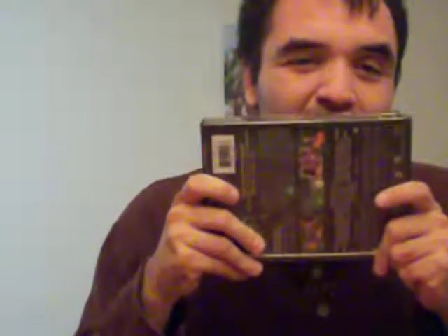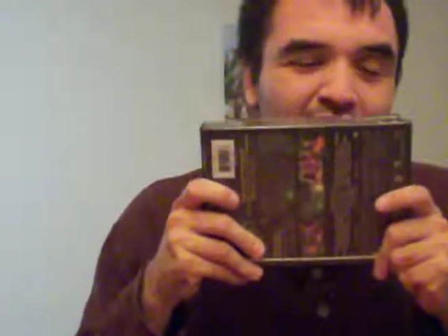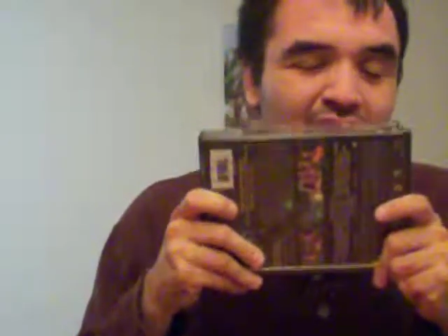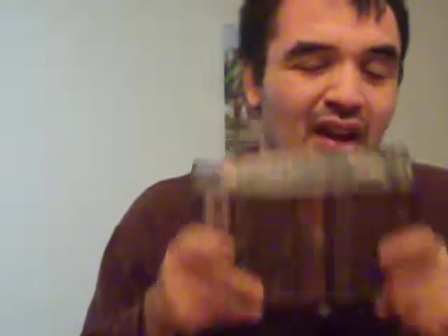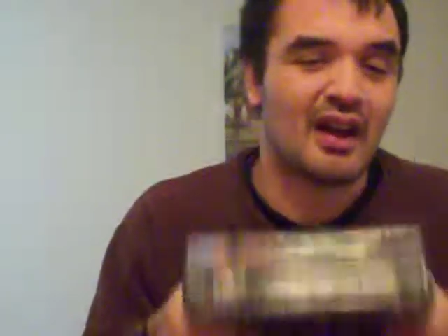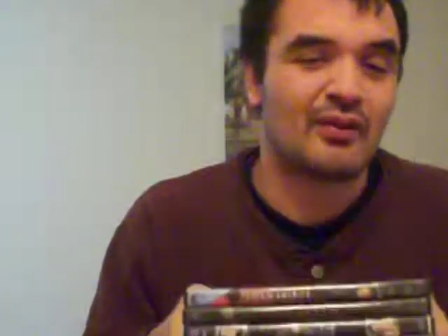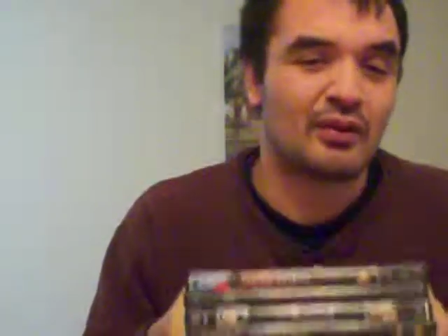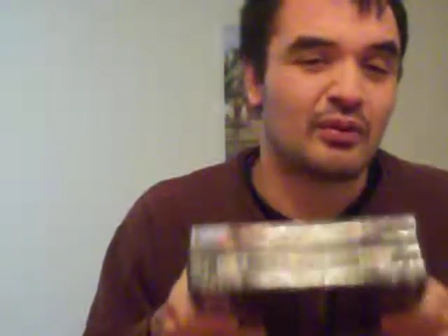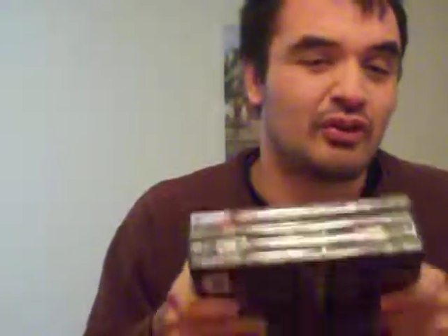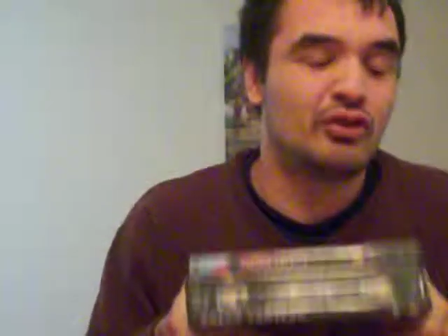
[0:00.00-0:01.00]
on
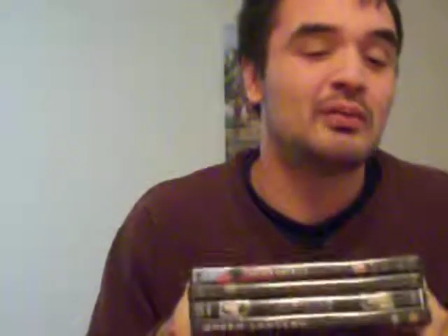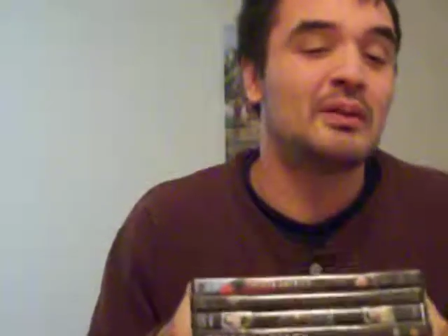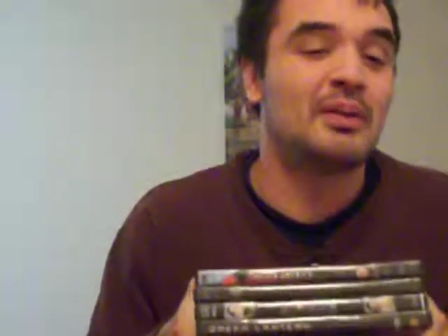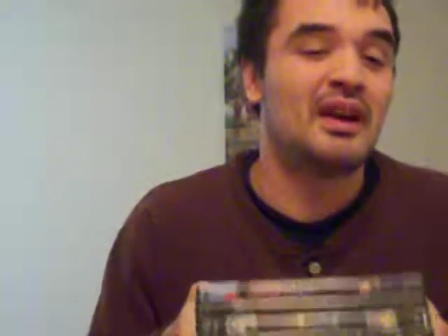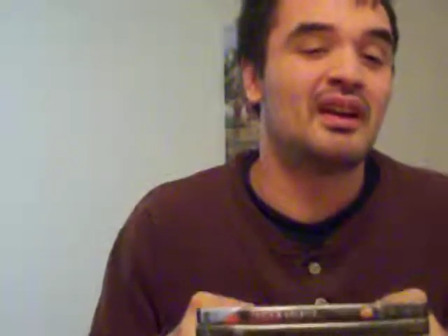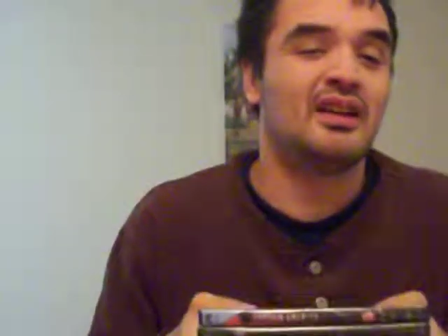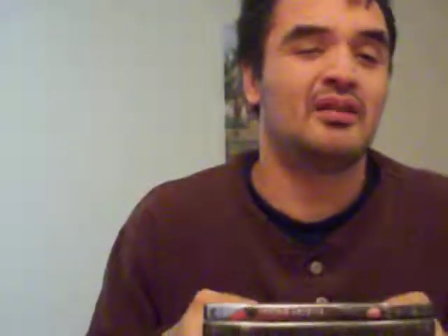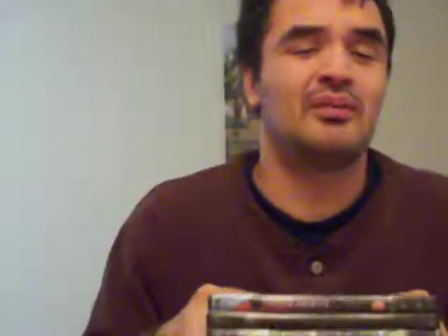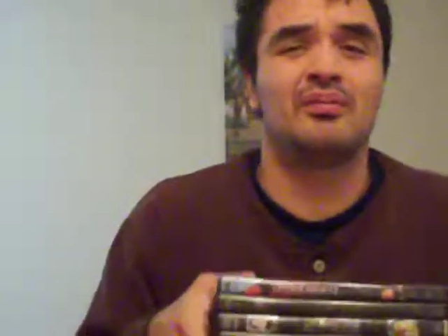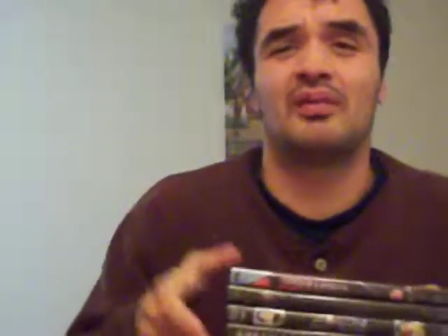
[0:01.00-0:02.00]
average, what you'd be
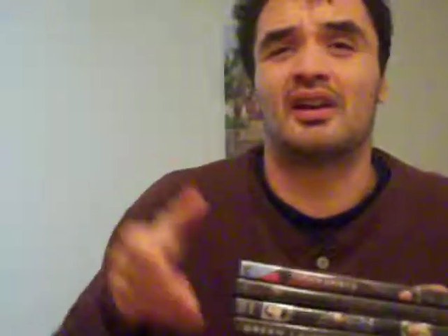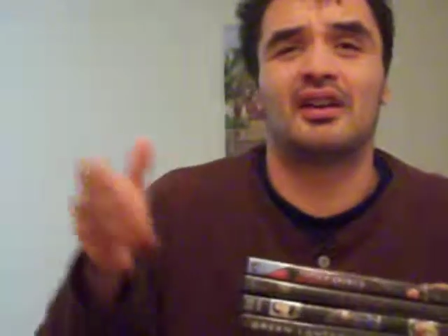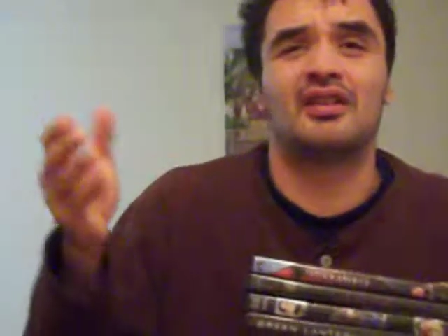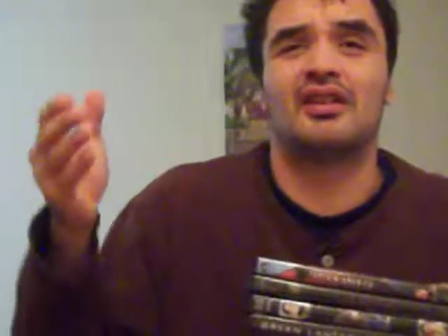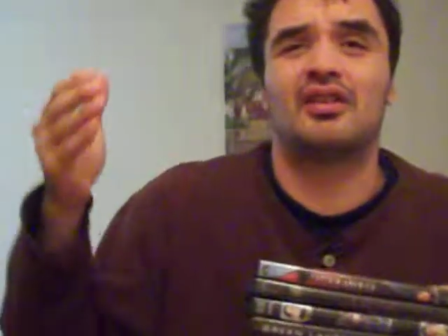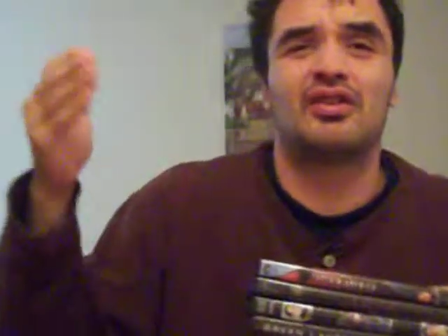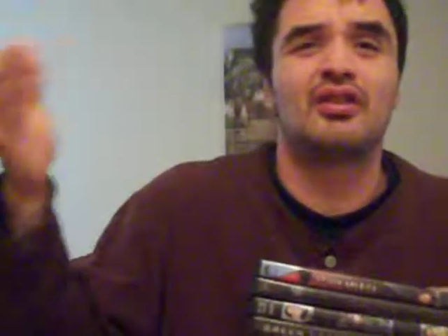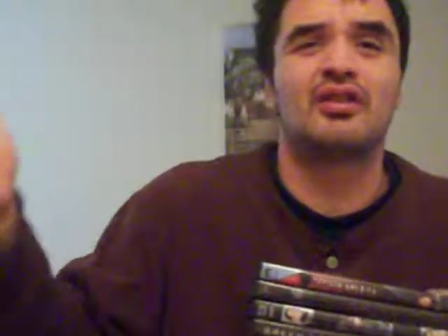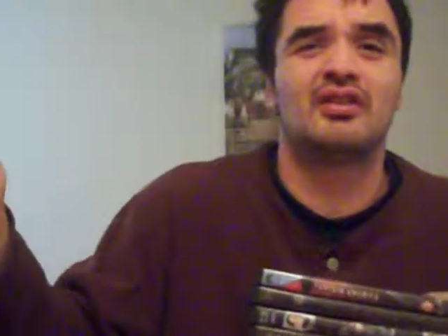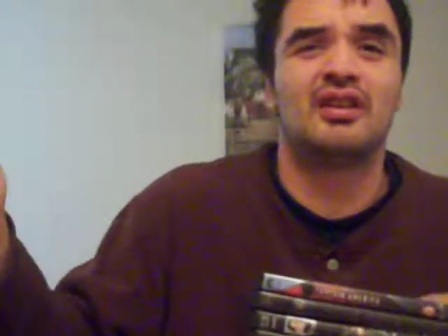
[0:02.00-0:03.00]
paying, like I say,
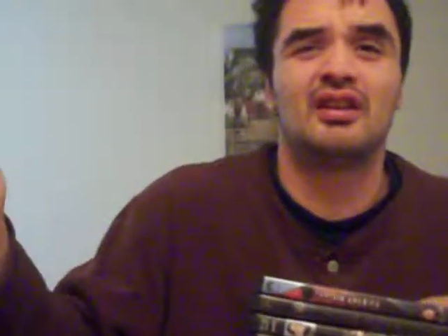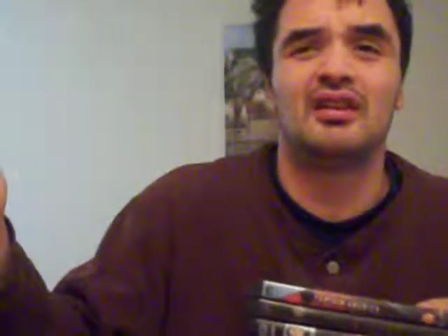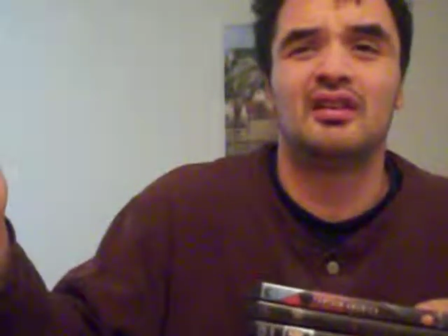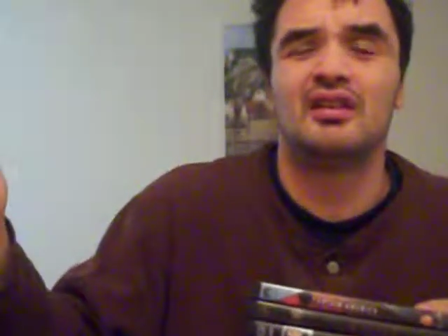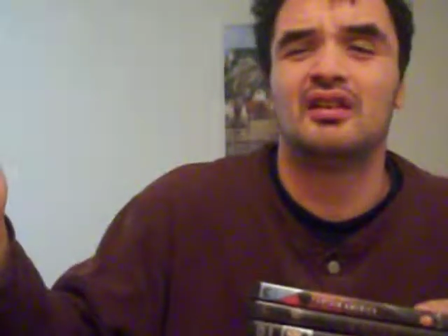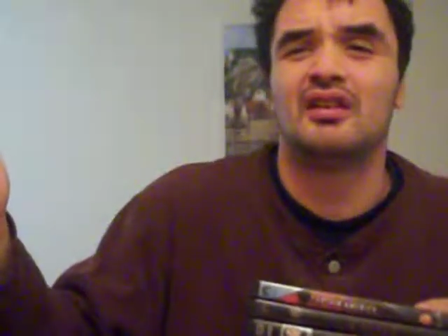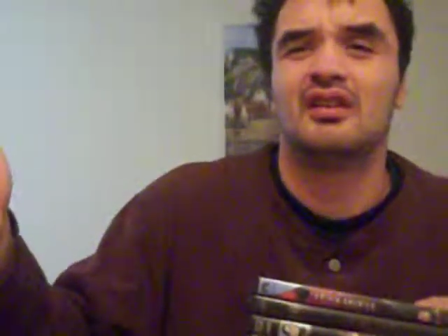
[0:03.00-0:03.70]
13